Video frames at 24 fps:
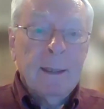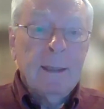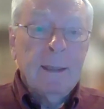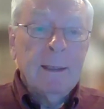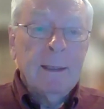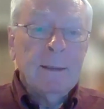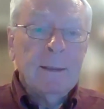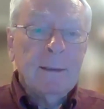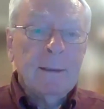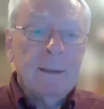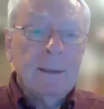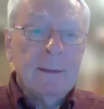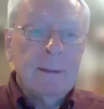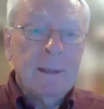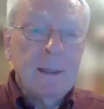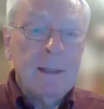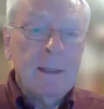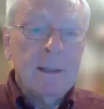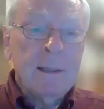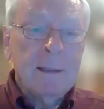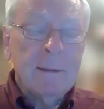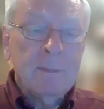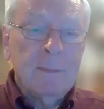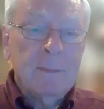And
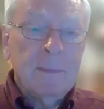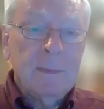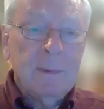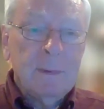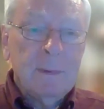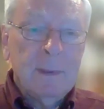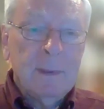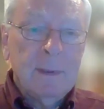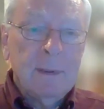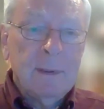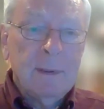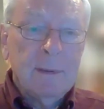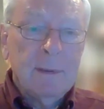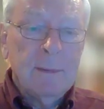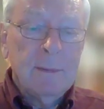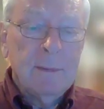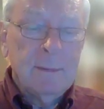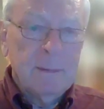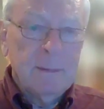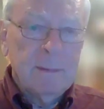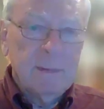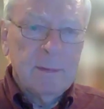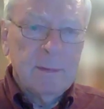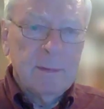none of them,
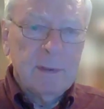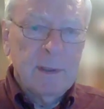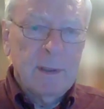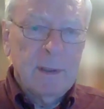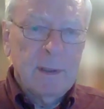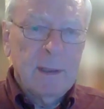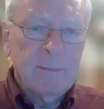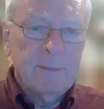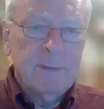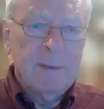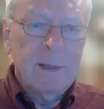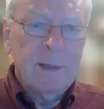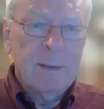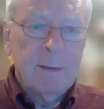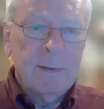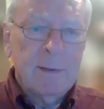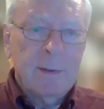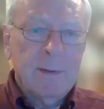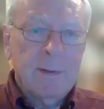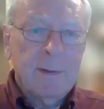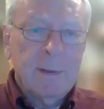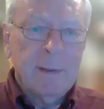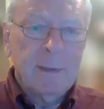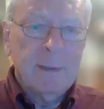there was a lot of
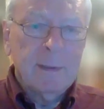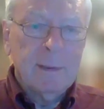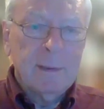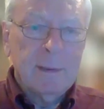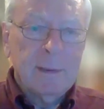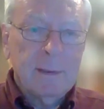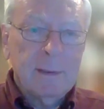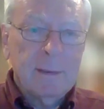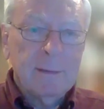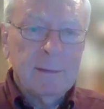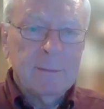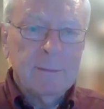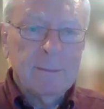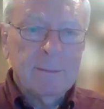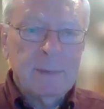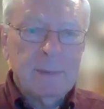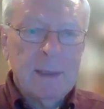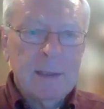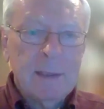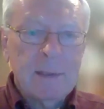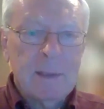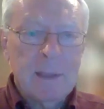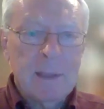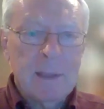territorial
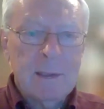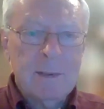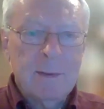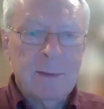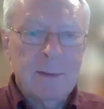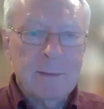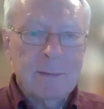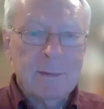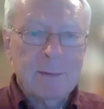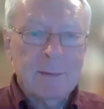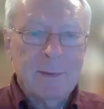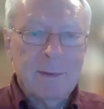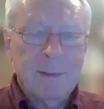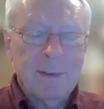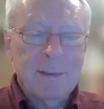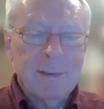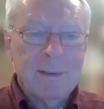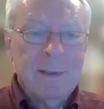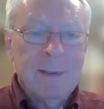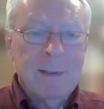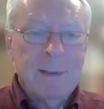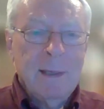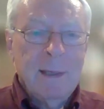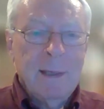testosterone going
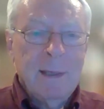on.